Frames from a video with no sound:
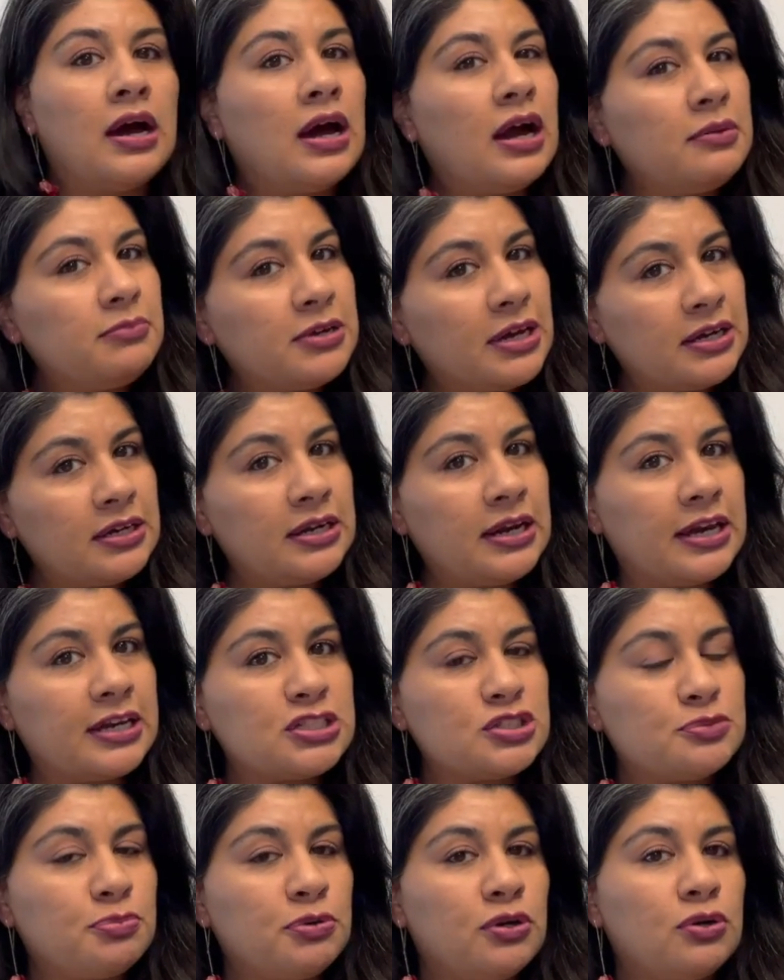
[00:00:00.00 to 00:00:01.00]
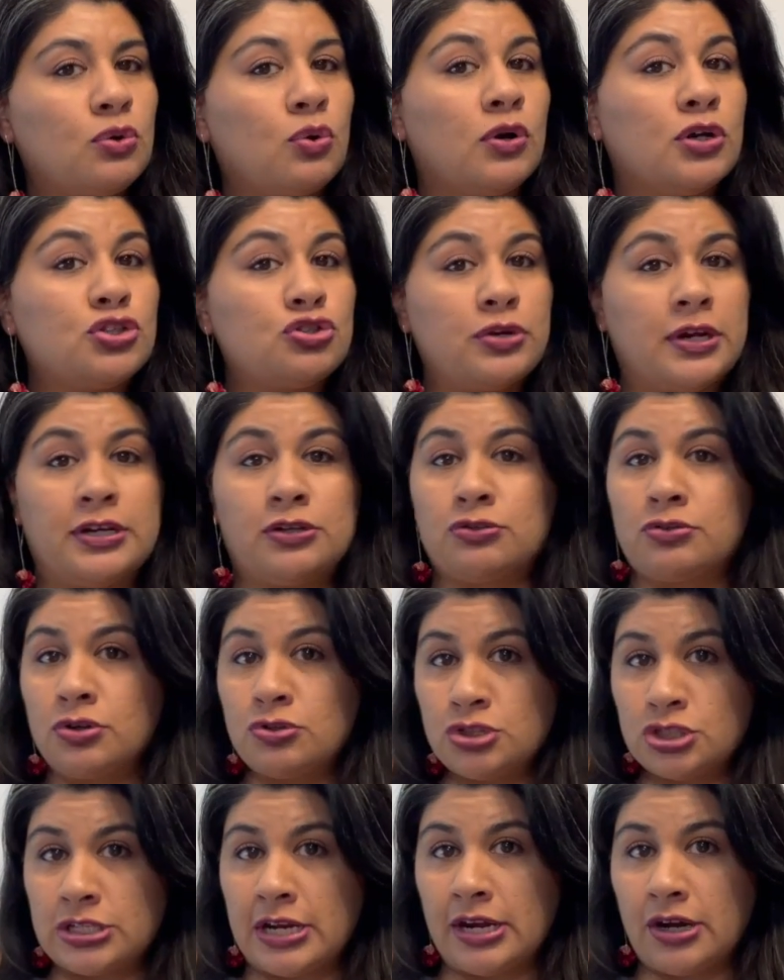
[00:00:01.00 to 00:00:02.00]
I'm not an expert or a trained
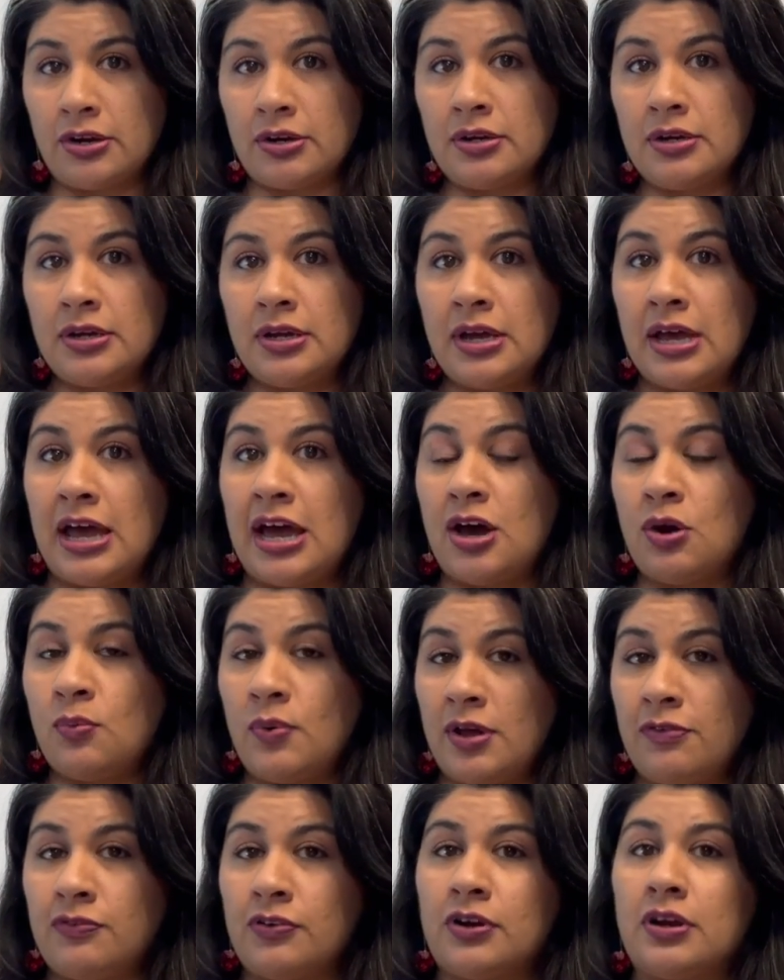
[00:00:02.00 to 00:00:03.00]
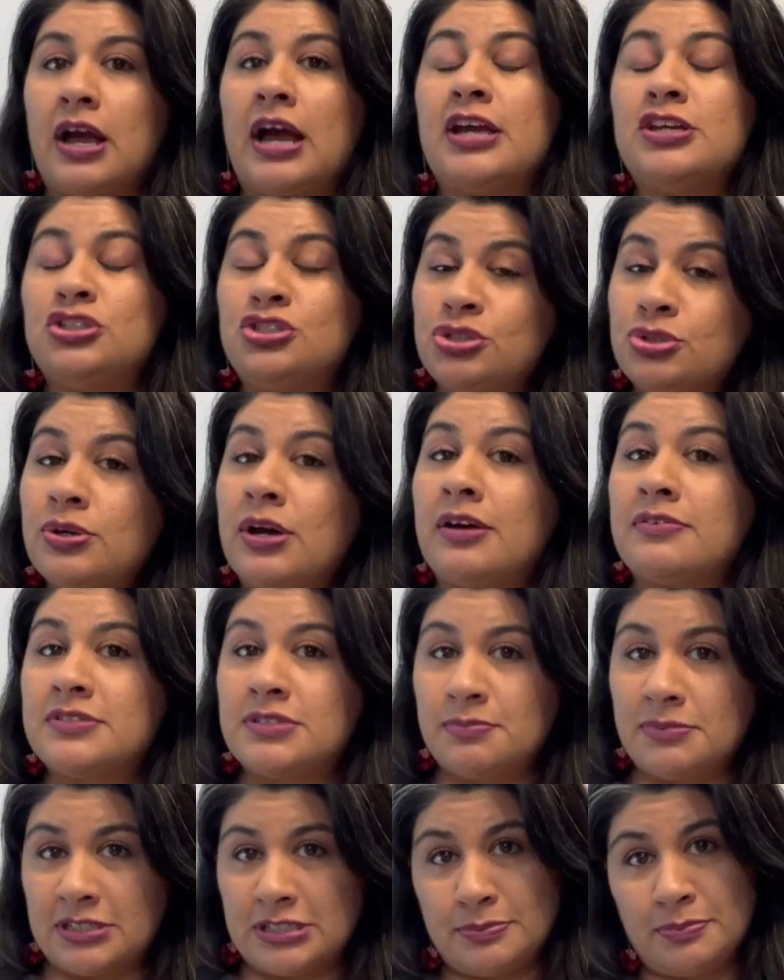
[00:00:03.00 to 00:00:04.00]
crocheter. However, I do have
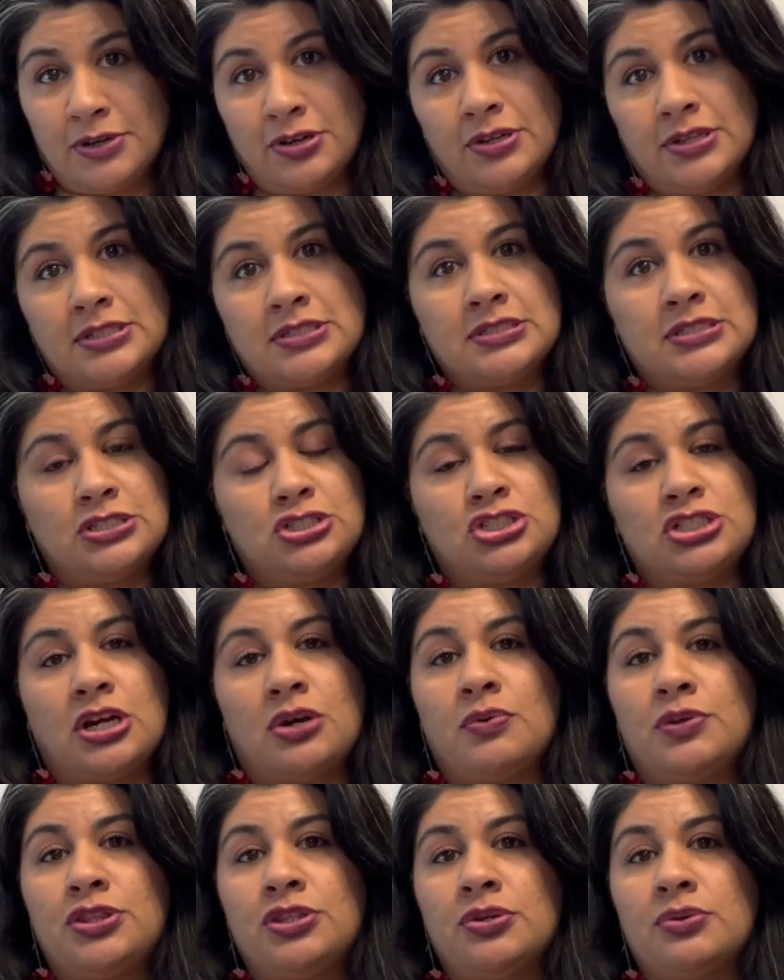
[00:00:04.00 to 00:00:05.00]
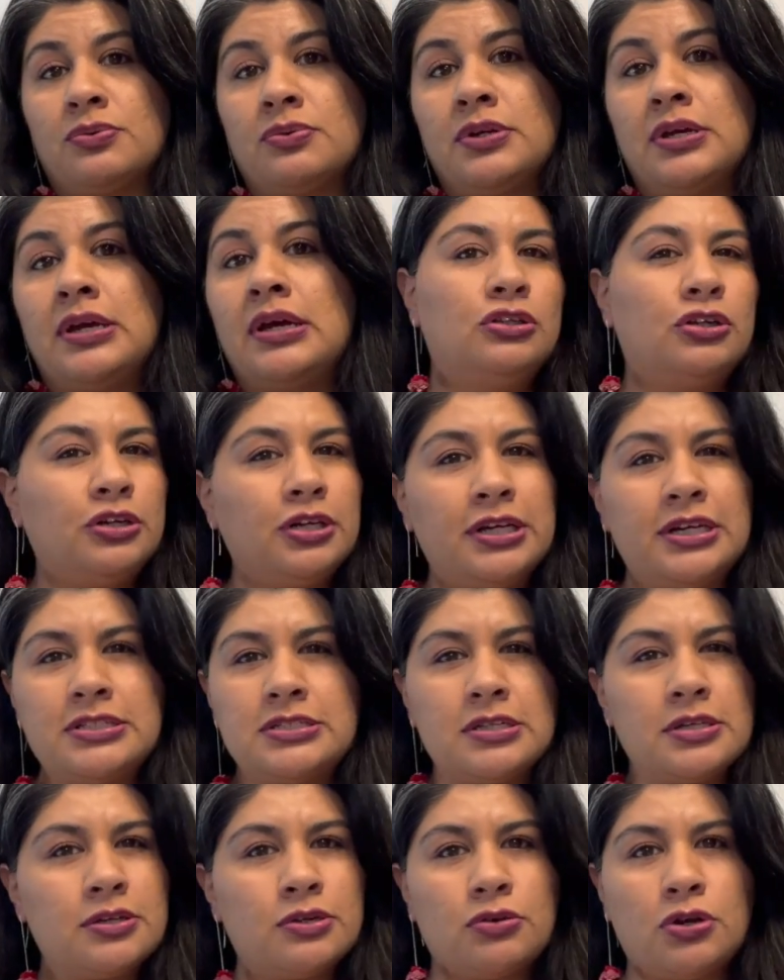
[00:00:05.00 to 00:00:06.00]
some experience to share with you. Learning
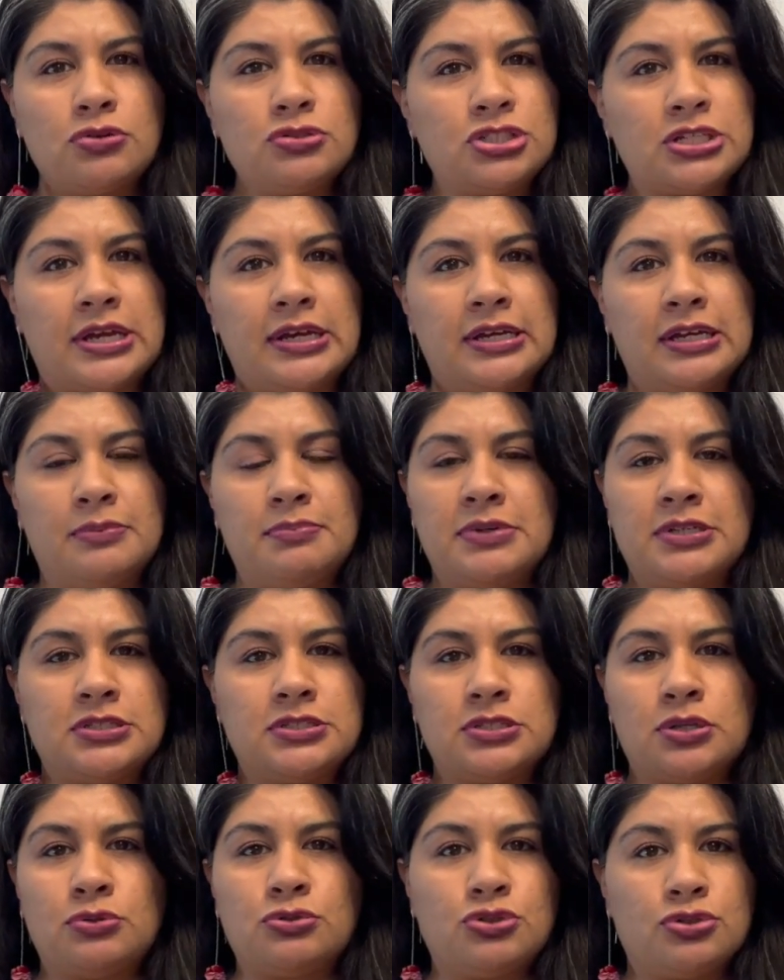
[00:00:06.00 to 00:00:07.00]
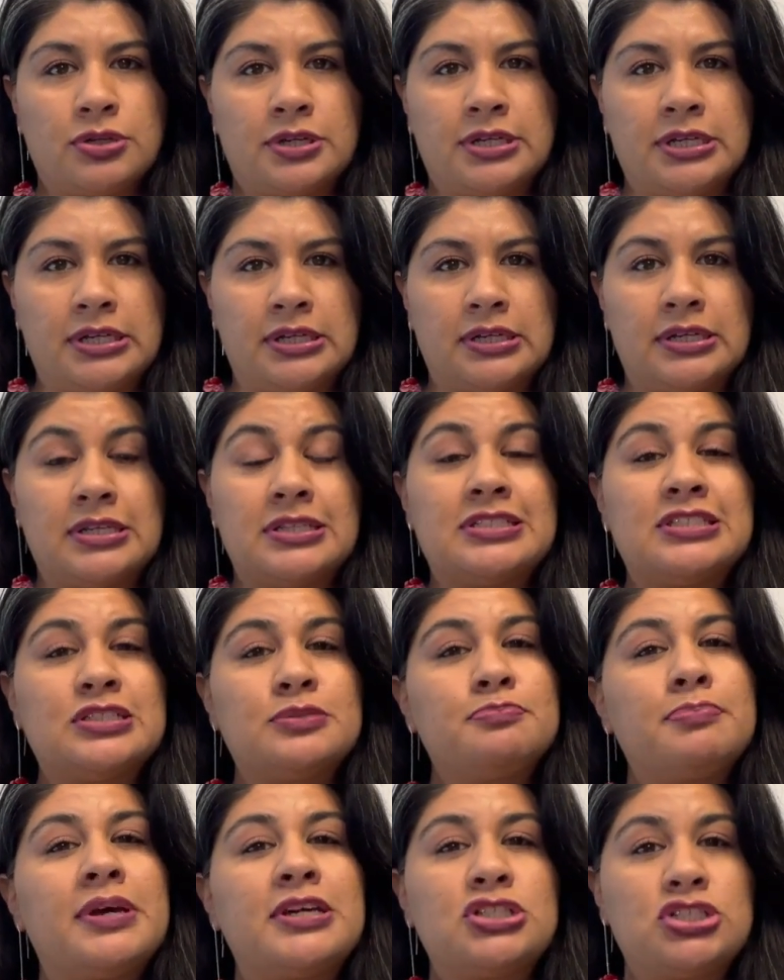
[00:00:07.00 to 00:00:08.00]
to crochet can be so tricky,
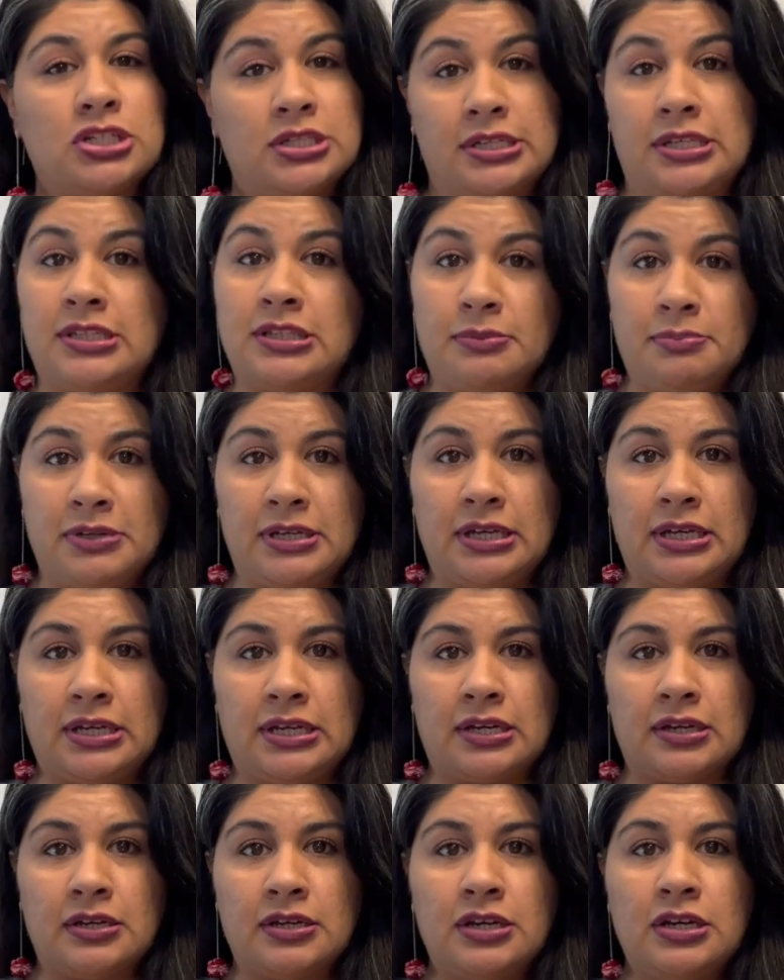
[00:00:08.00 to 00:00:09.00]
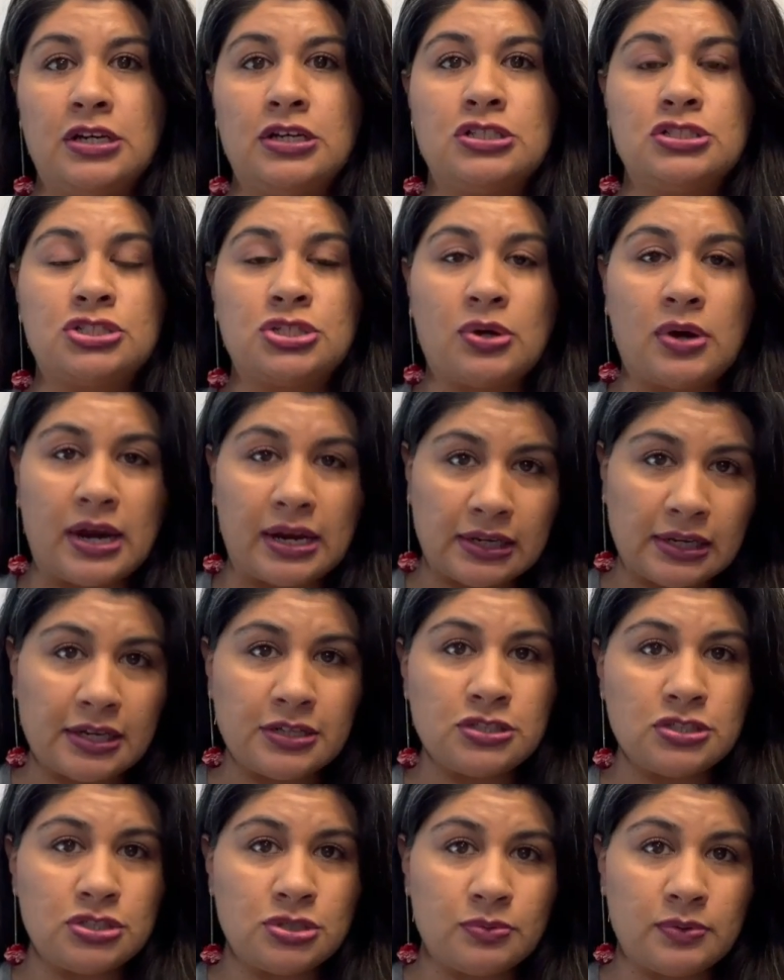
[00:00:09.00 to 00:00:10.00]
especially in the beginning, so I'd
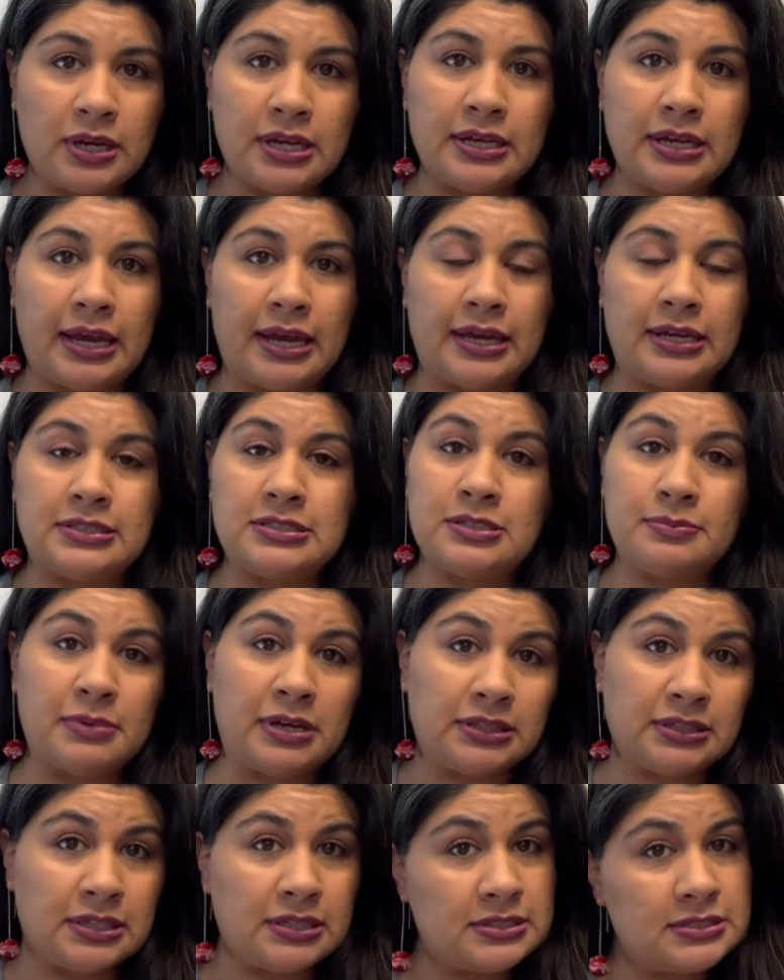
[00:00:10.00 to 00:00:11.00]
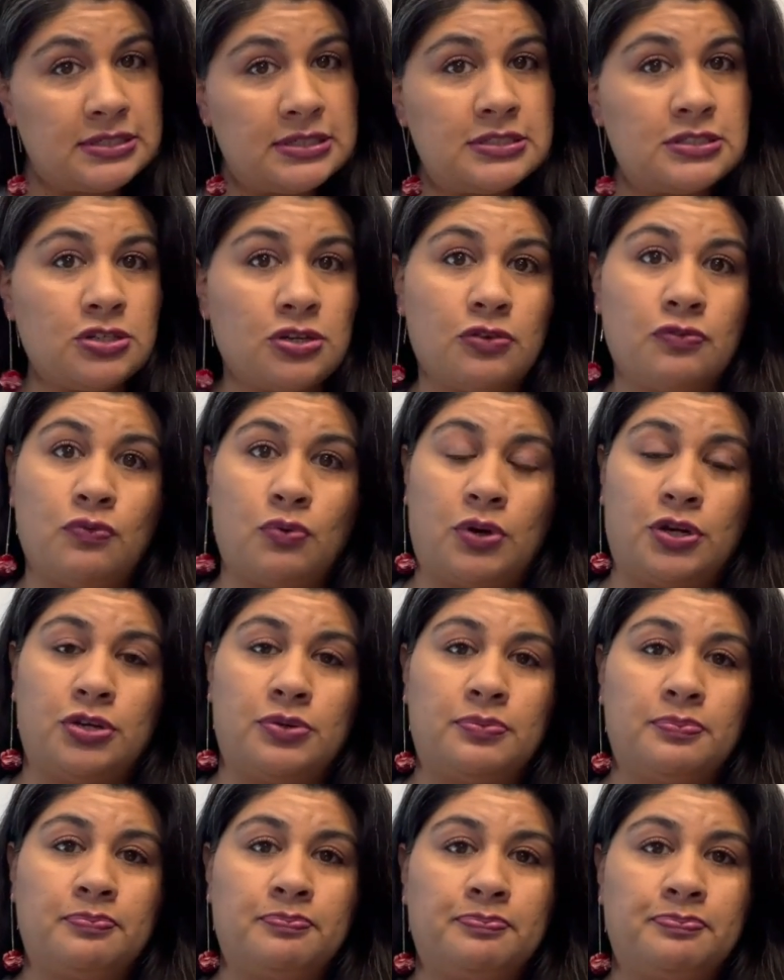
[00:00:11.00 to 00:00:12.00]
like to do what I can to make things easier for
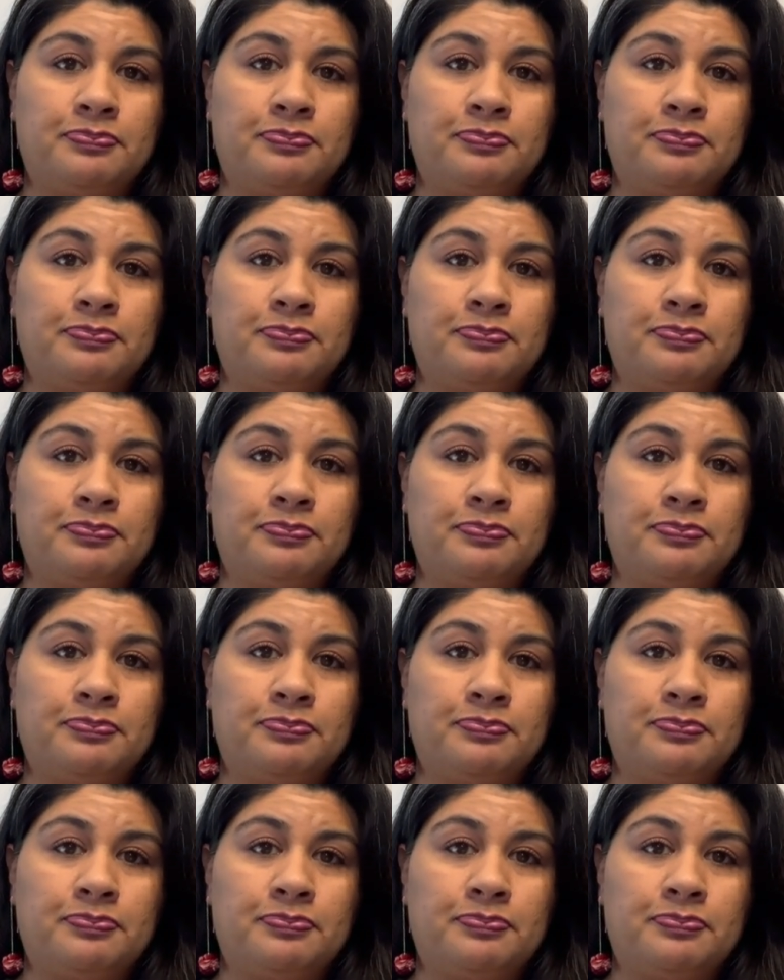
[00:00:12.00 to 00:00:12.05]
you.